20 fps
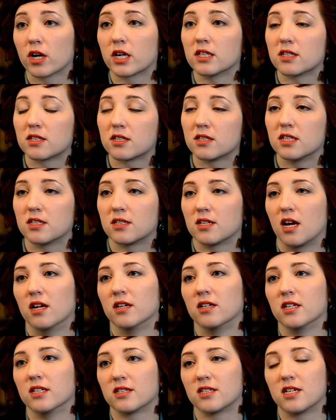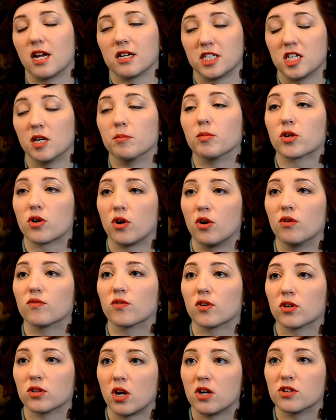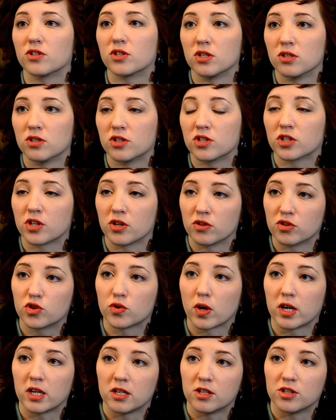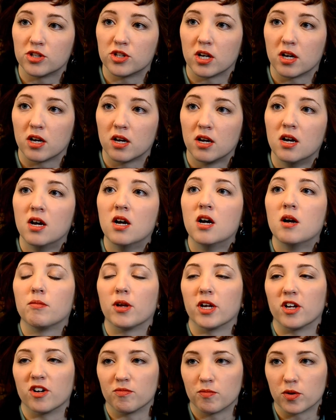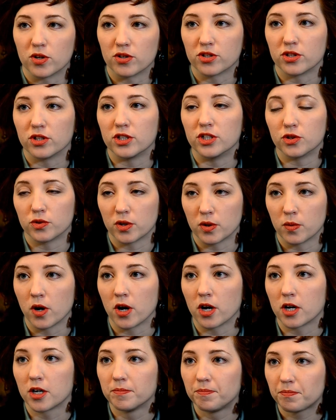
It's not typical for law students to go straight into plaintiff personal injury work.